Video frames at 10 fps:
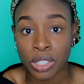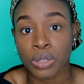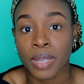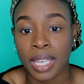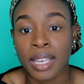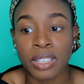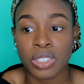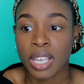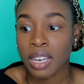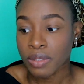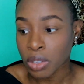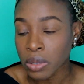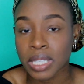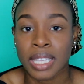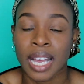do eat and just kind of
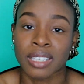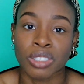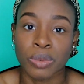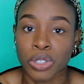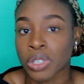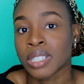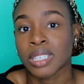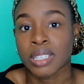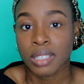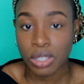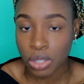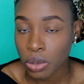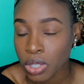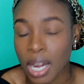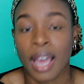using that as an opportunity to
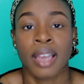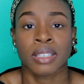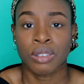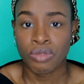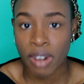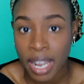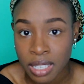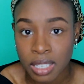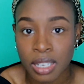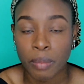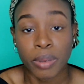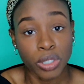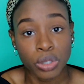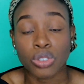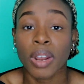socialize and rest. But
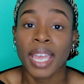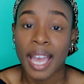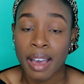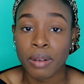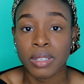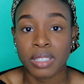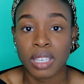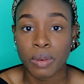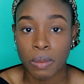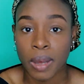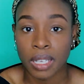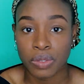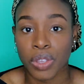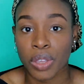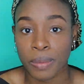do try it out and see what works for
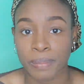you.